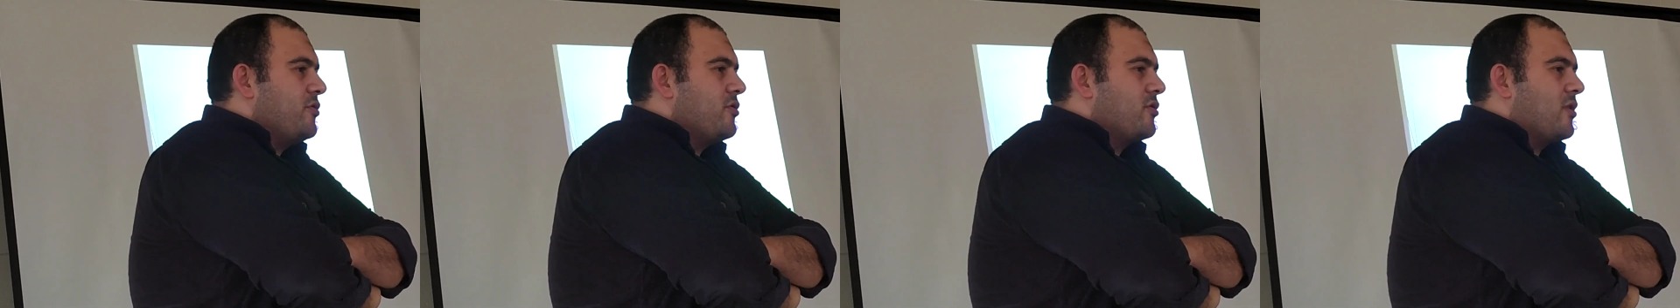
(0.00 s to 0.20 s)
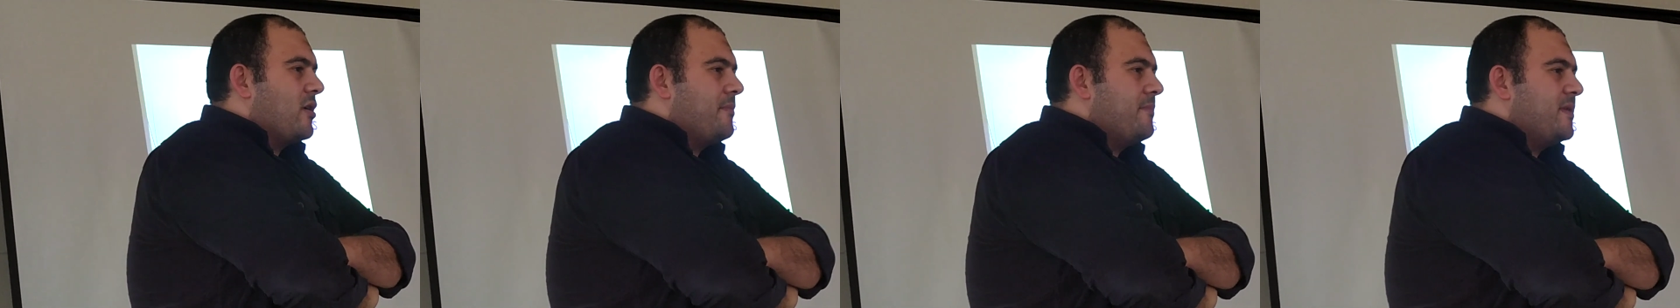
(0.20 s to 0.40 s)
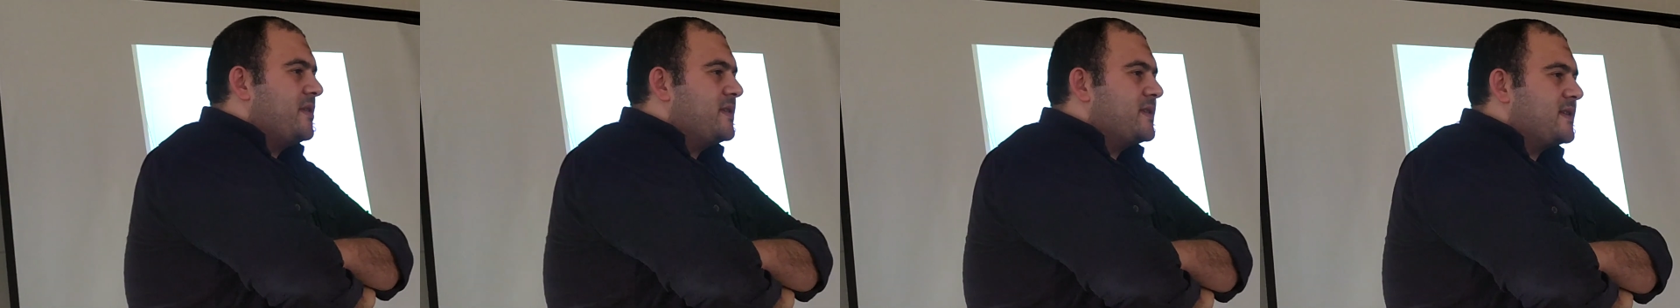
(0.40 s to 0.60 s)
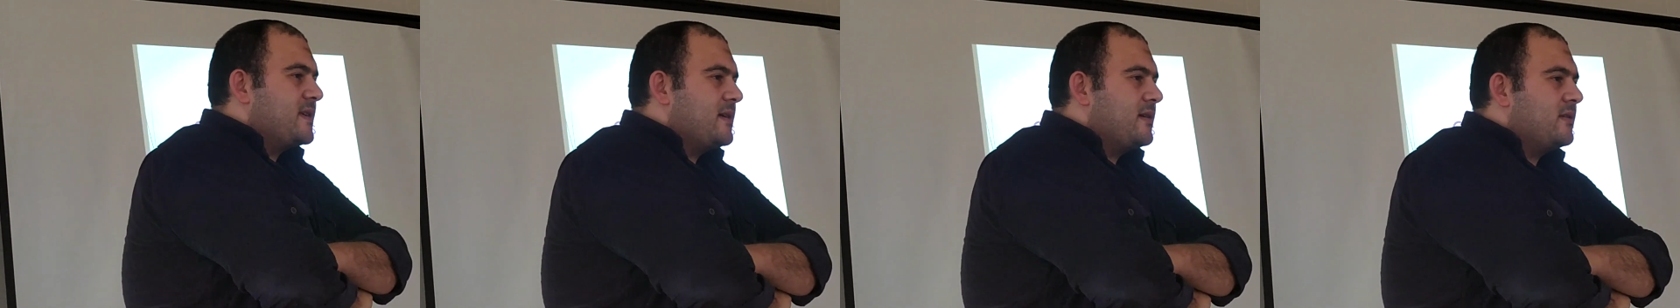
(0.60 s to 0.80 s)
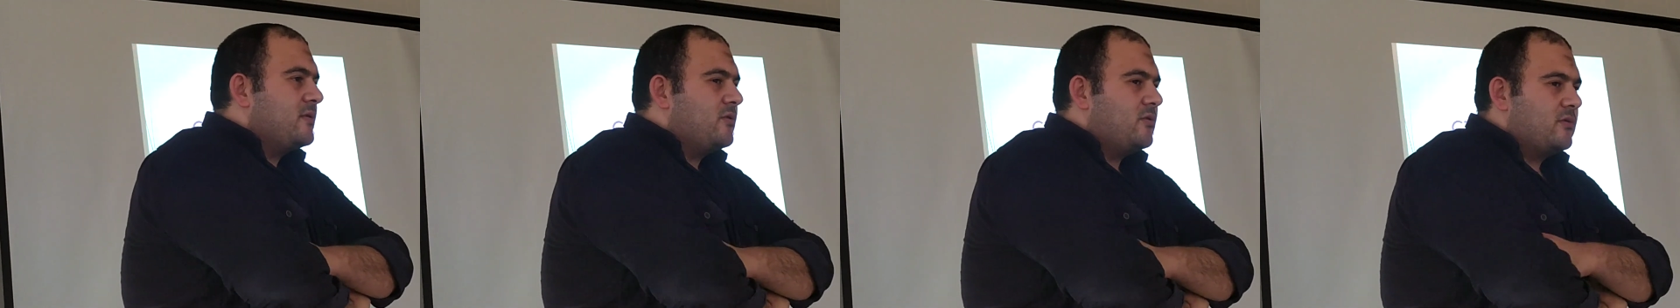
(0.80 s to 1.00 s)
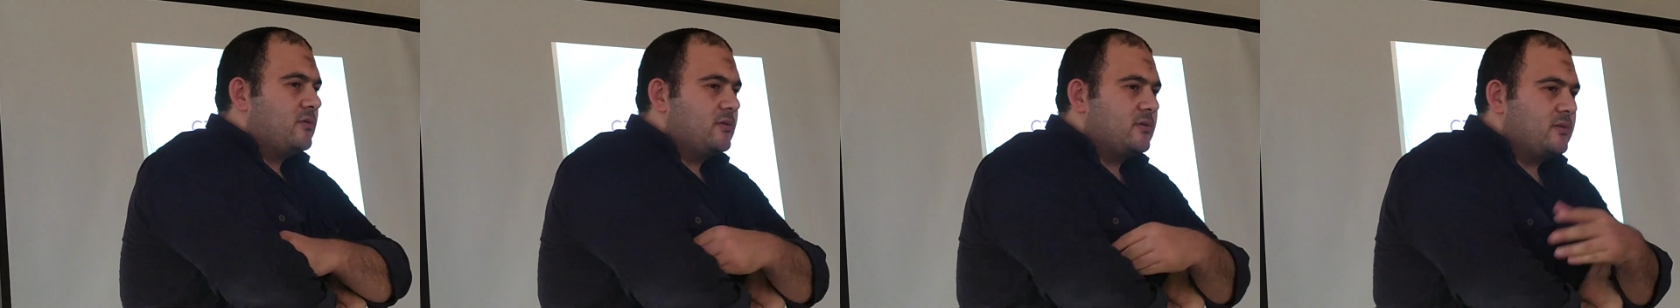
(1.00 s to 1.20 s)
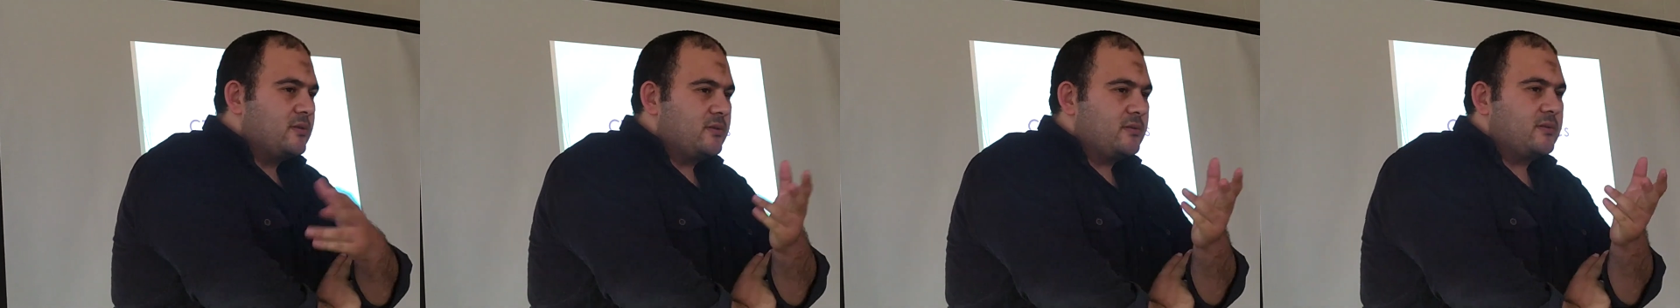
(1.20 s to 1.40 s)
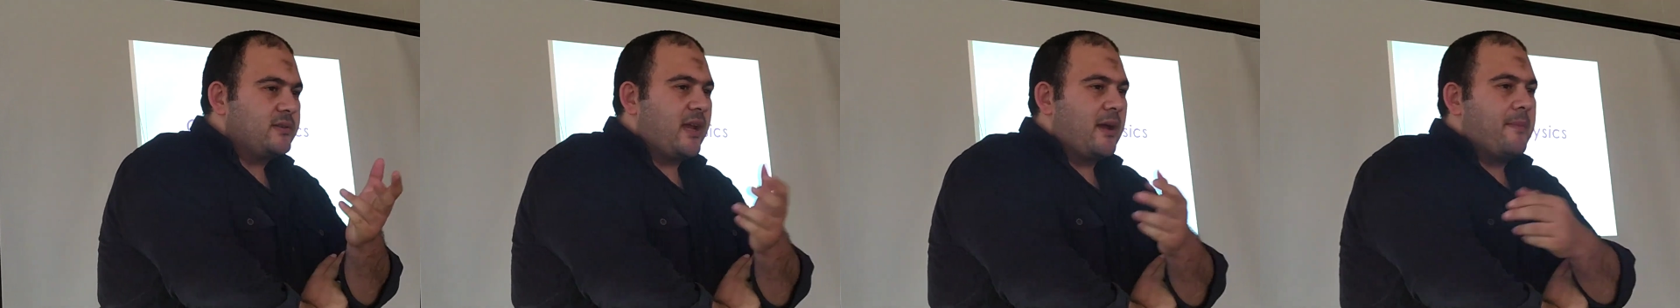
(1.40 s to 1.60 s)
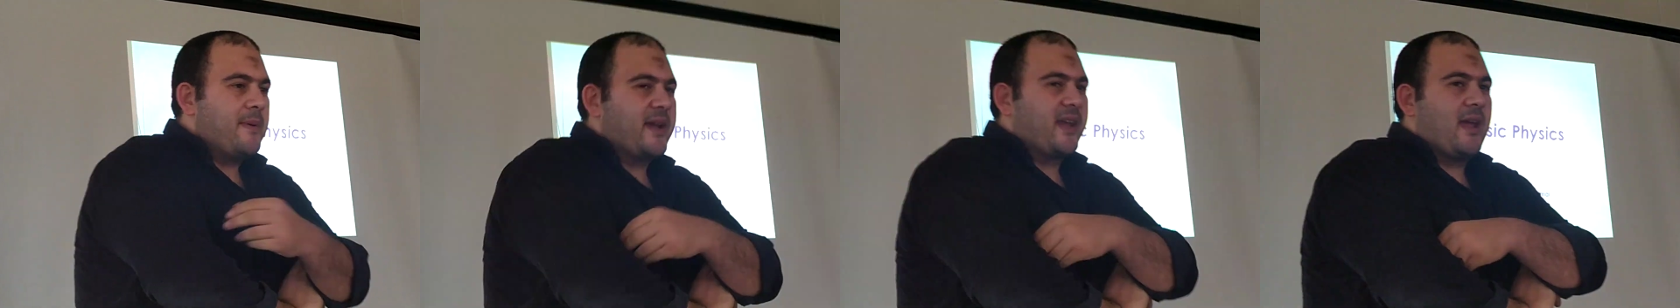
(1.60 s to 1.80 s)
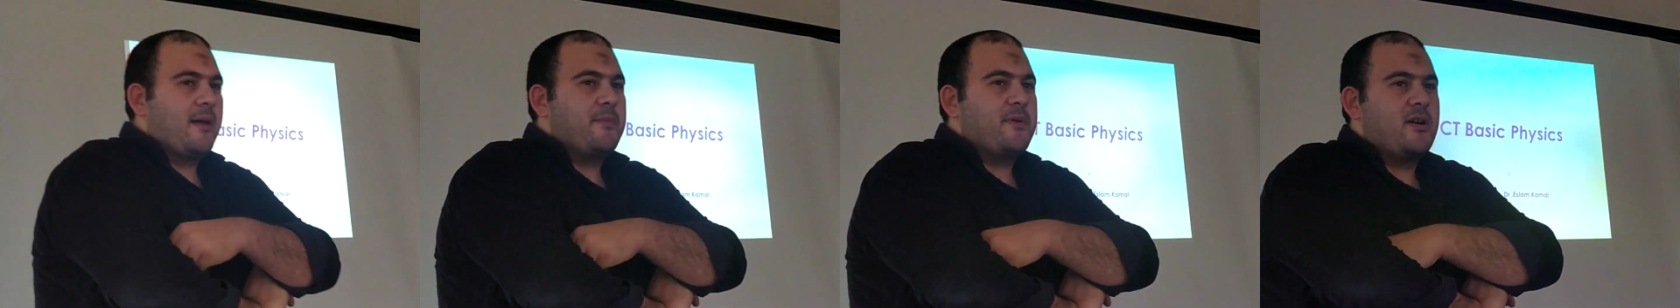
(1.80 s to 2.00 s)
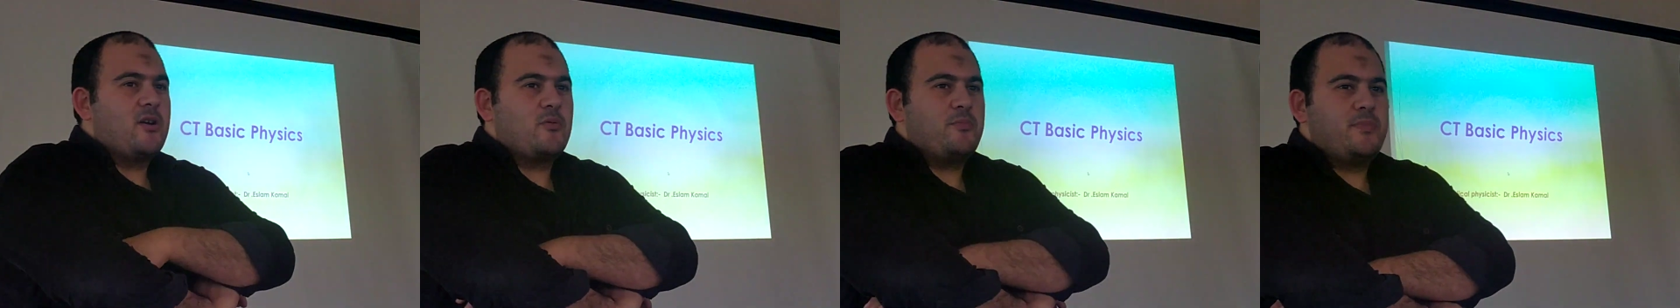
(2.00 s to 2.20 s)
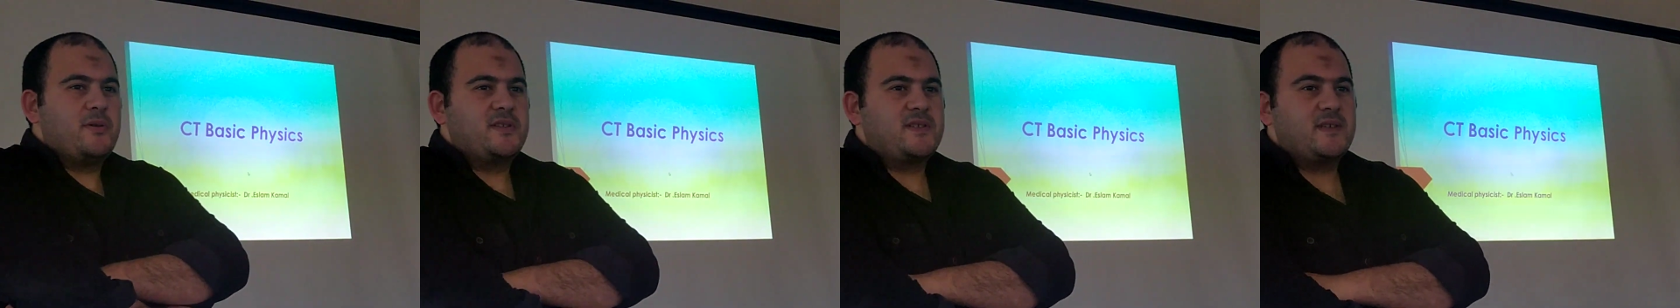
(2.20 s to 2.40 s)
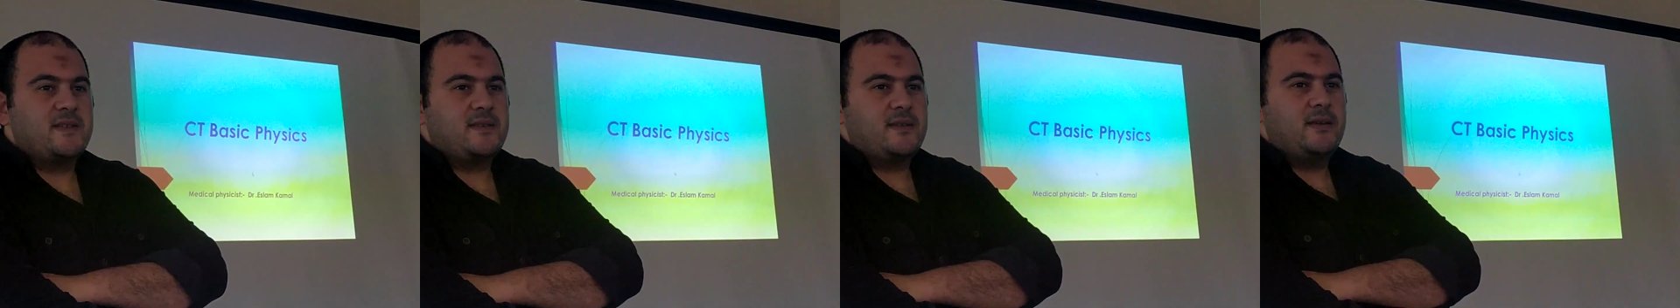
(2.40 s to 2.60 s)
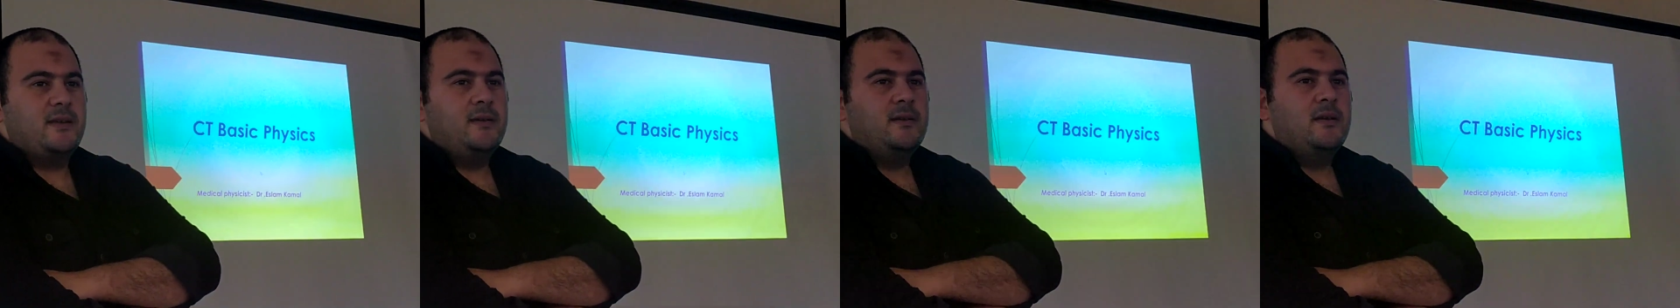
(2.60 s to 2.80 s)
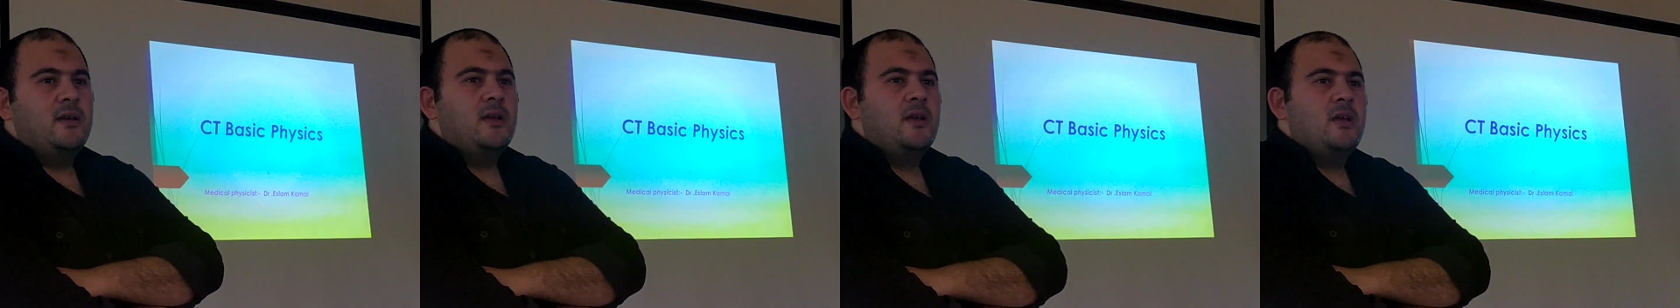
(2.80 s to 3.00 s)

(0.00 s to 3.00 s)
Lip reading: nuclear medicine, gamma camera or PET-CT,